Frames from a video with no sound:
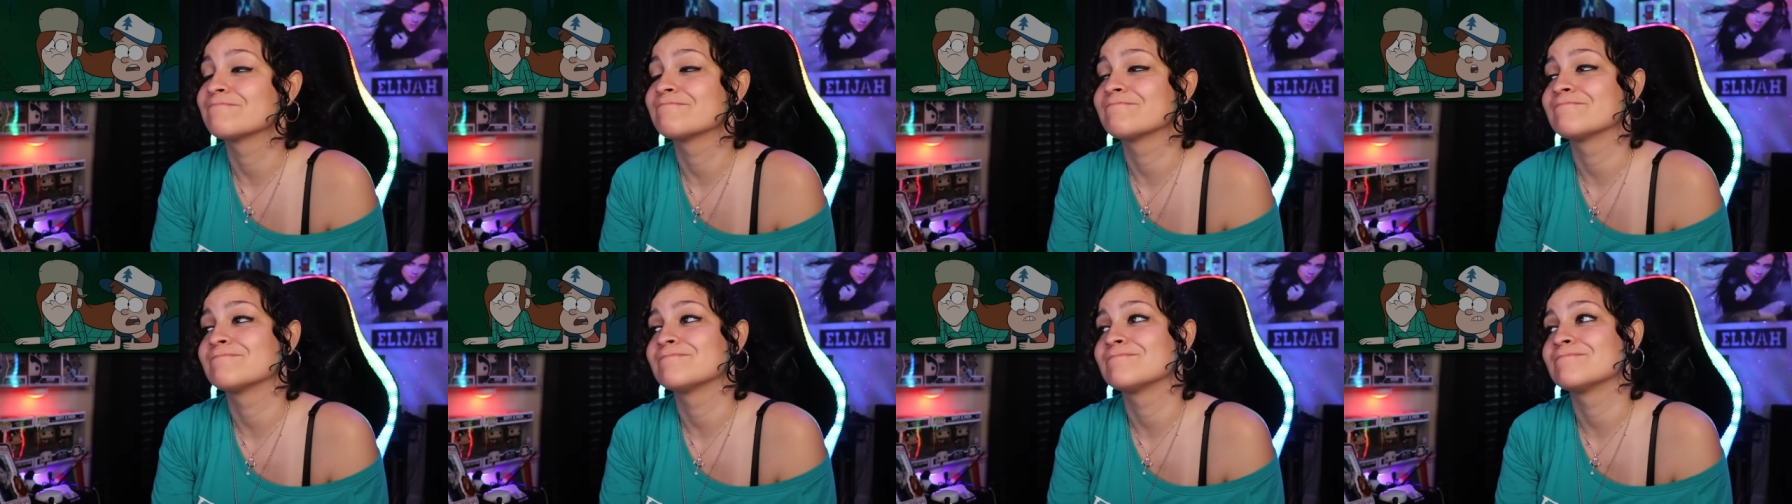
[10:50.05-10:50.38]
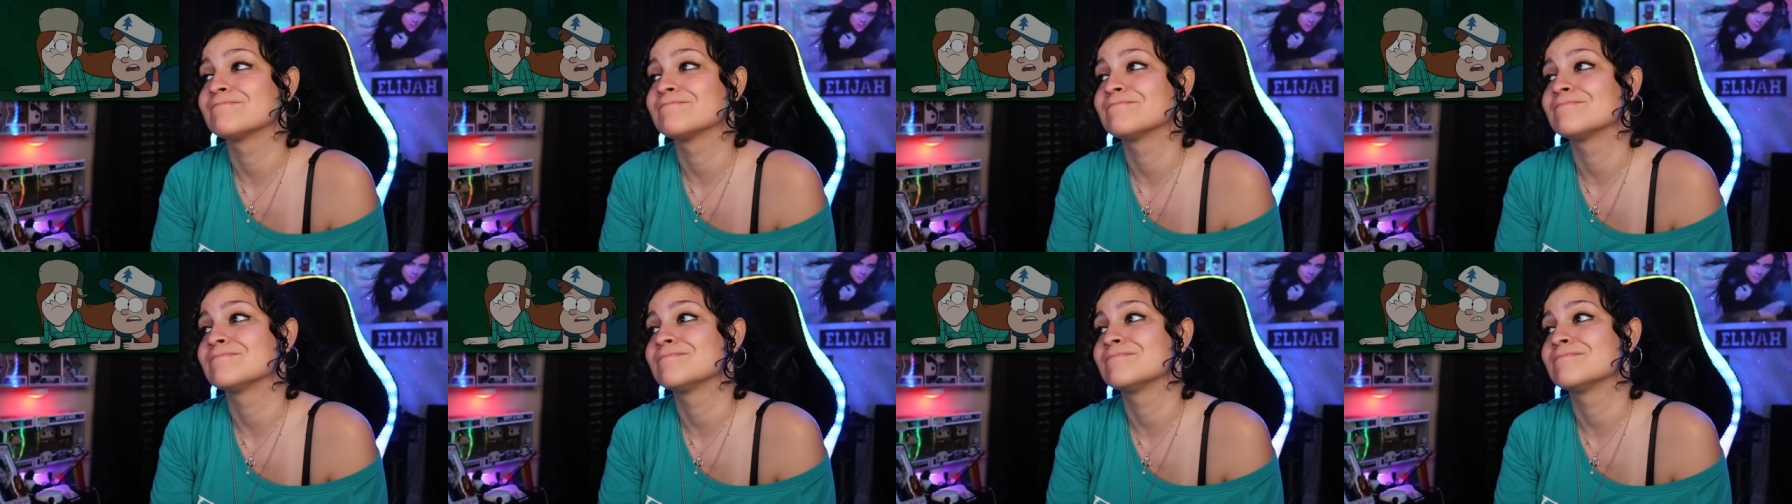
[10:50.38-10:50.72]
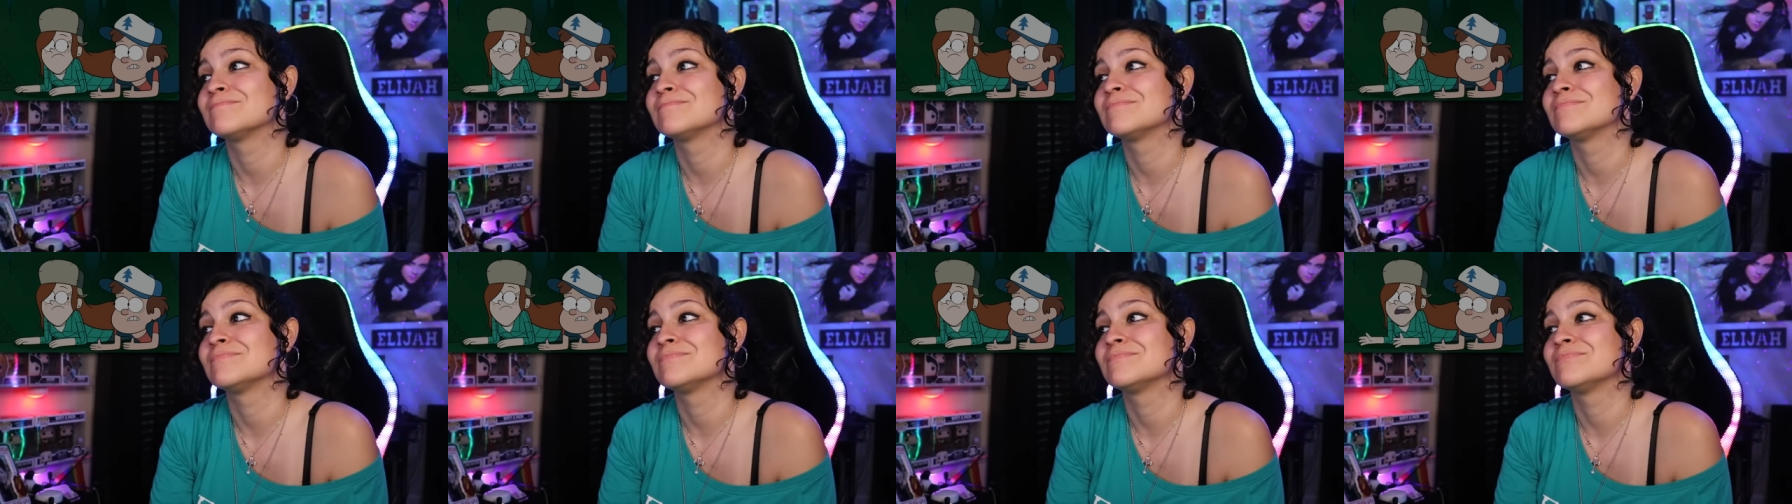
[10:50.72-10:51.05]
Revenge,
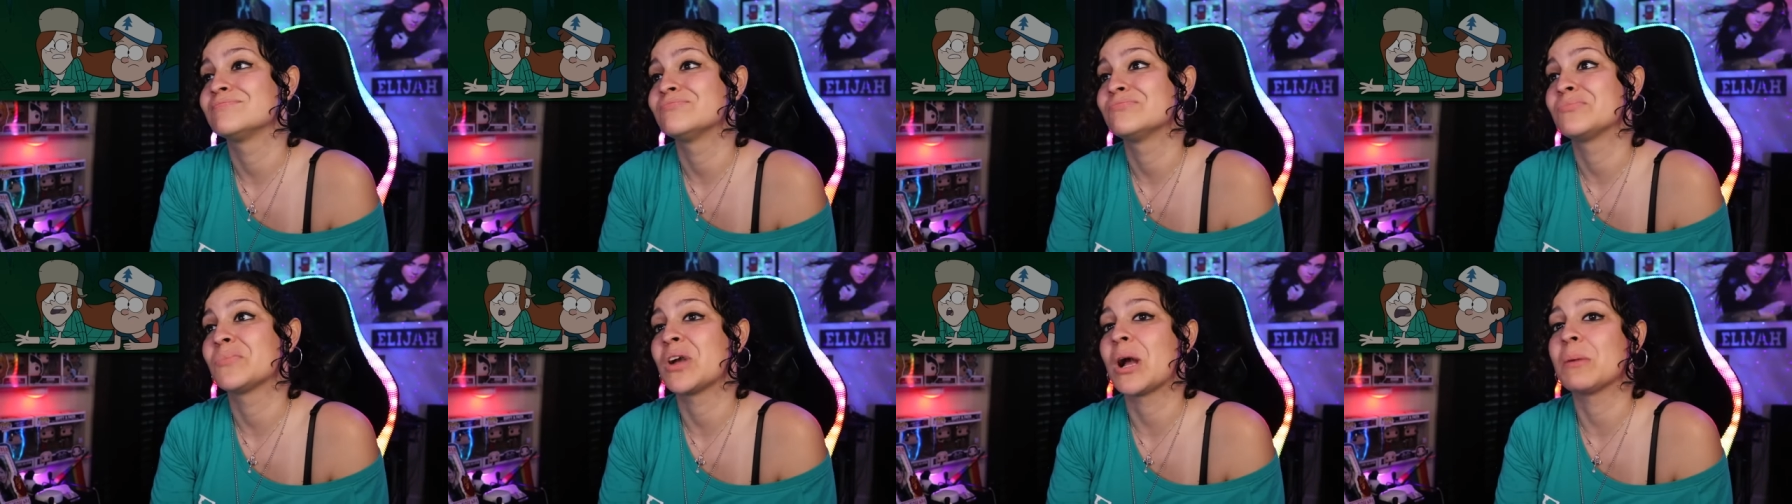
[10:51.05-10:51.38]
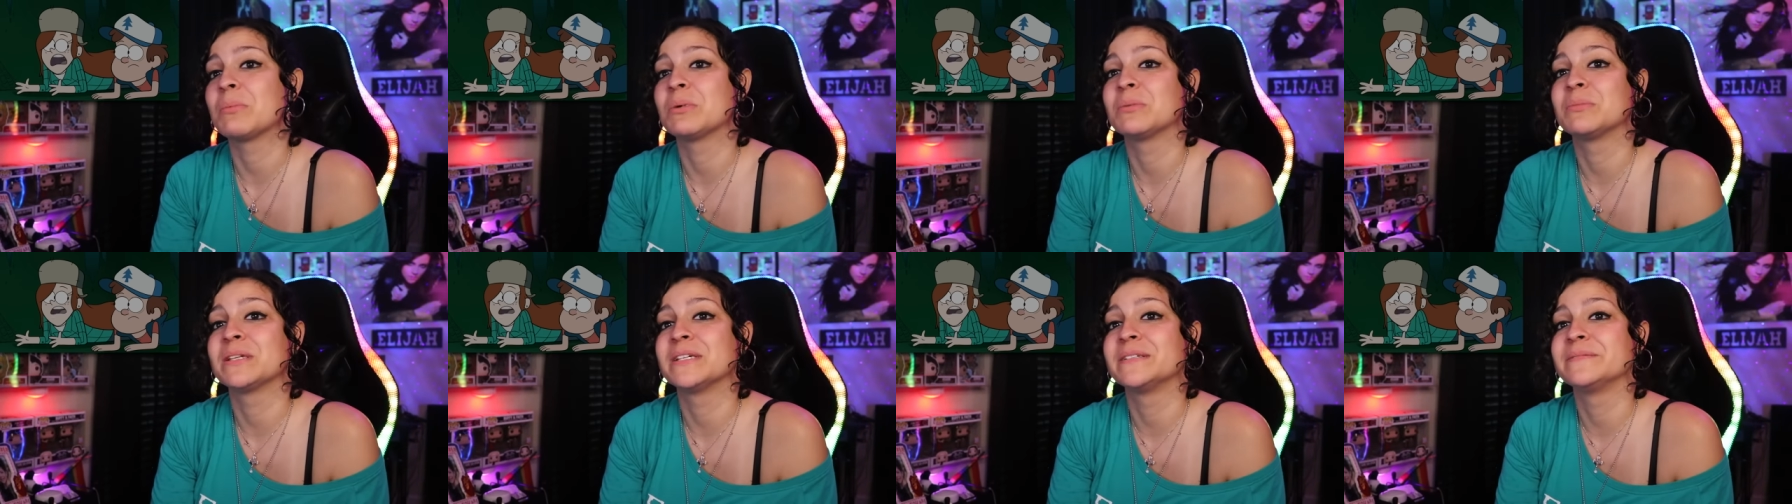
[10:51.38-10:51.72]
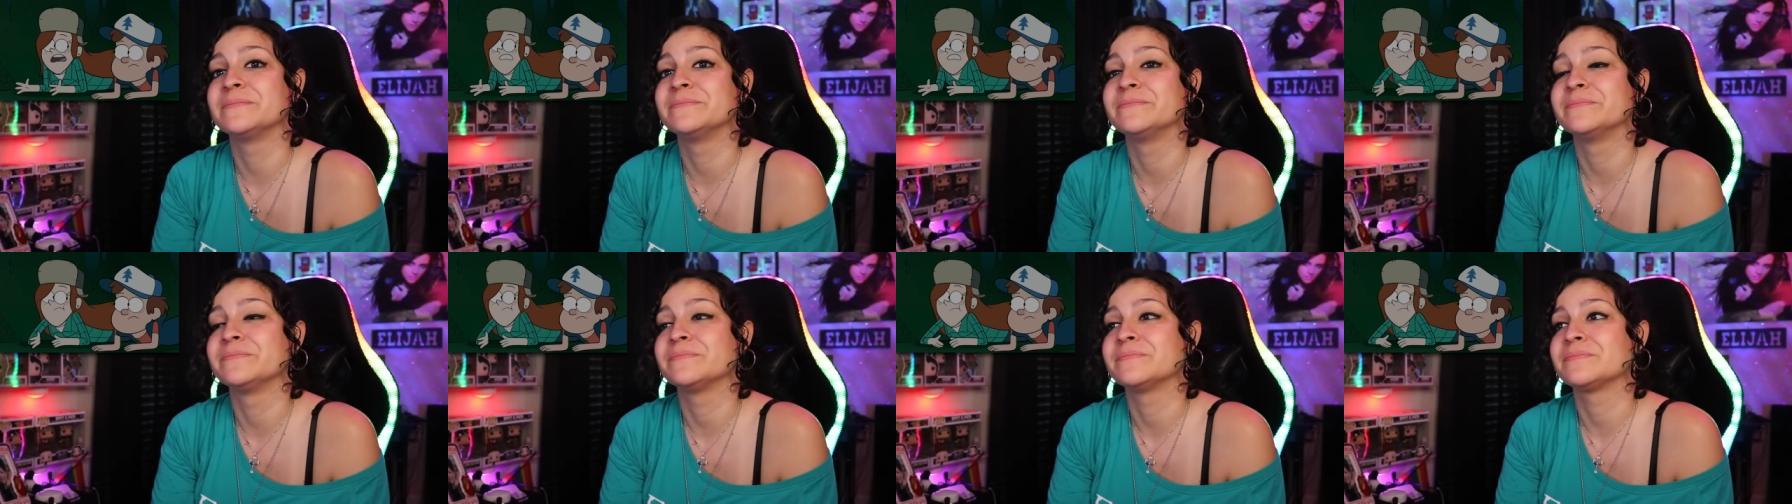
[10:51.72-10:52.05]
I guess? Probably.
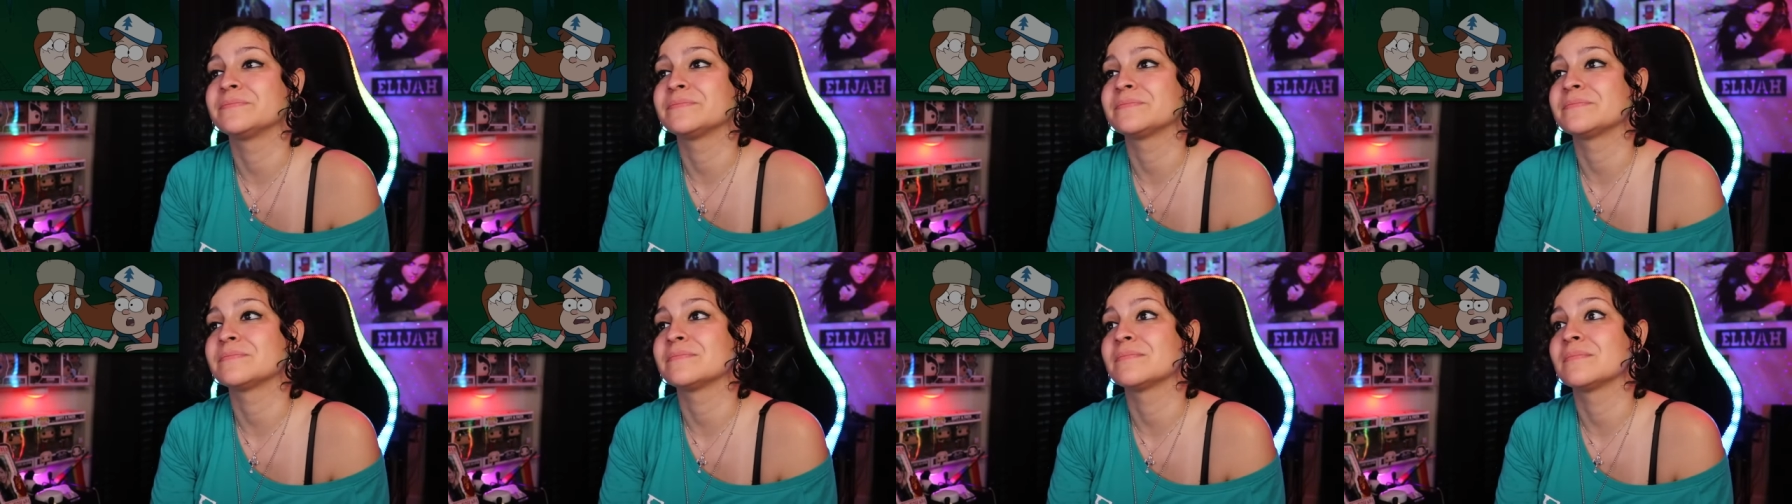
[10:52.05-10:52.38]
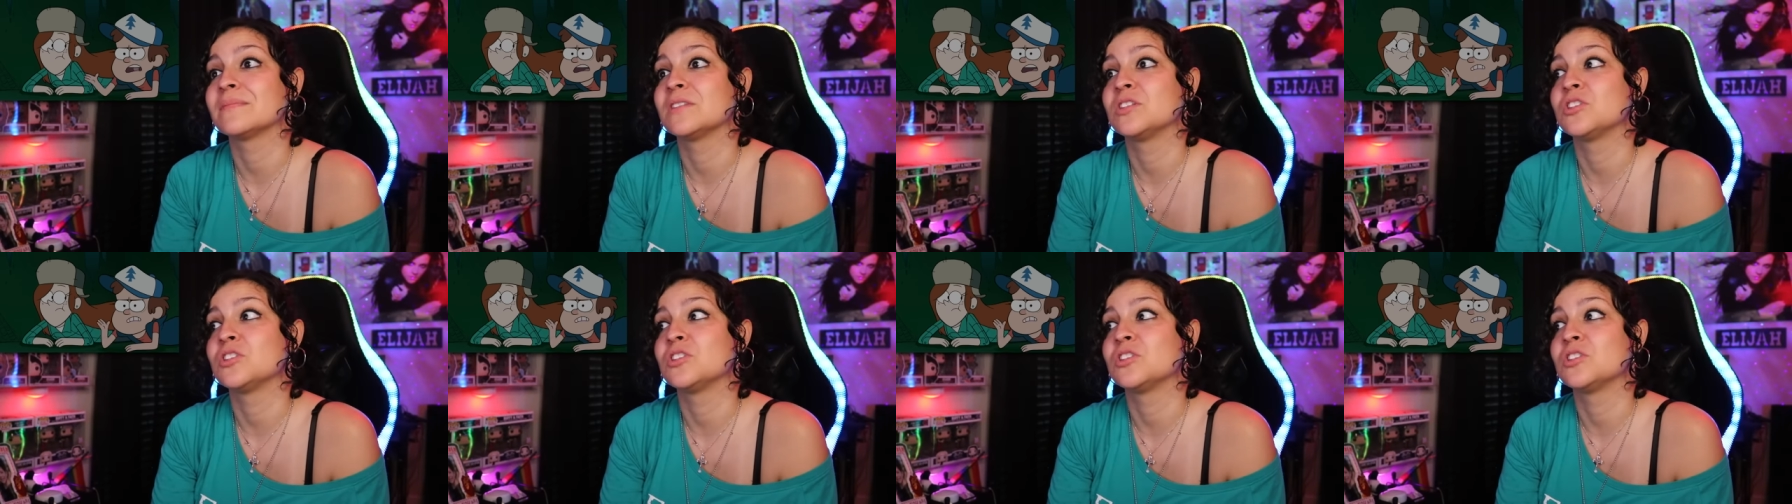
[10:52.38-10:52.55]
do wrong?